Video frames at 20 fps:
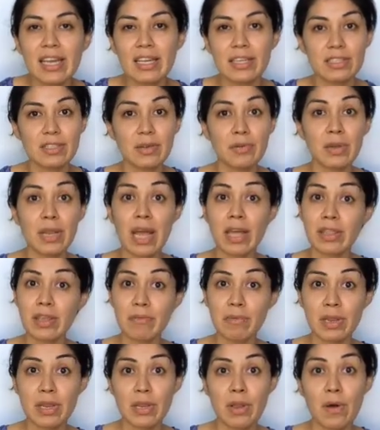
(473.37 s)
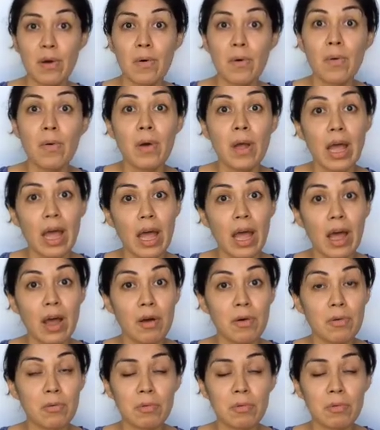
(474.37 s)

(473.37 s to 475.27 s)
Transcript: So now that we know how,